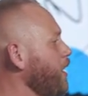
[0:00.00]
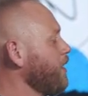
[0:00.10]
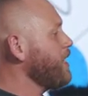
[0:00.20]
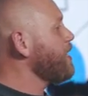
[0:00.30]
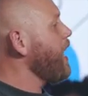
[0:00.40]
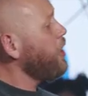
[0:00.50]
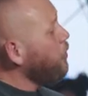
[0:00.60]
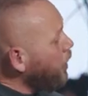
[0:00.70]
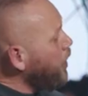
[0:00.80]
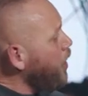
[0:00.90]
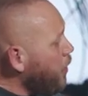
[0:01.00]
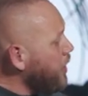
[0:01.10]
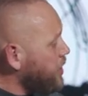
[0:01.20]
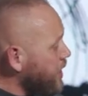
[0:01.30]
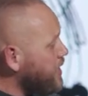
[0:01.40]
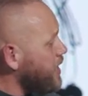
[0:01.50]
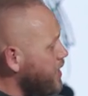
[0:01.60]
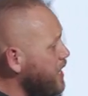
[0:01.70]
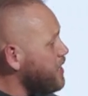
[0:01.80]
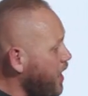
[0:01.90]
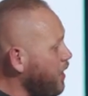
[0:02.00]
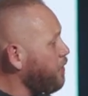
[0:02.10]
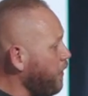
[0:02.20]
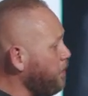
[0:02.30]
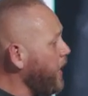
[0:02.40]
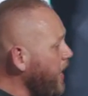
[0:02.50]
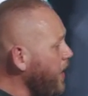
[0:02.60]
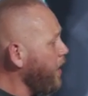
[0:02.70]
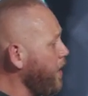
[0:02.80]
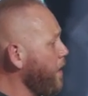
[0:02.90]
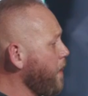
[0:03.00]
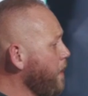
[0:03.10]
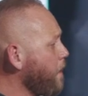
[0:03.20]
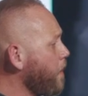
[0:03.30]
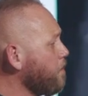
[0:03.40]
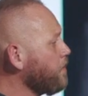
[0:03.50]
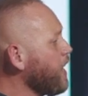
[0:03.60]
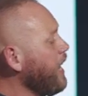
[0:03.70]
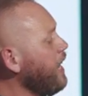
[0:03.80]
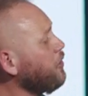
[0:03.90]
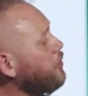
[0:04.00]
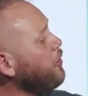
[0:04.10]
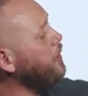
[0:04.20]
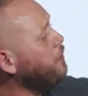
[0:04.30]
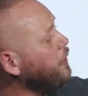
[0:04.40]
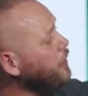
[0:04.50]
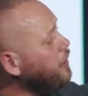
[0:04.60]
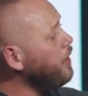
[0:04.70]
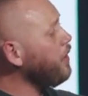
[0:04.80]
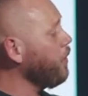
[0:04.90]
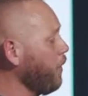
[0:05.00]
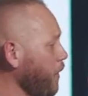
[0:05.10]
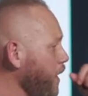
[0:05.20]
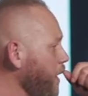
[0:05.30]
to say, "You want to know what Jesus has done for me? He'll do it for you."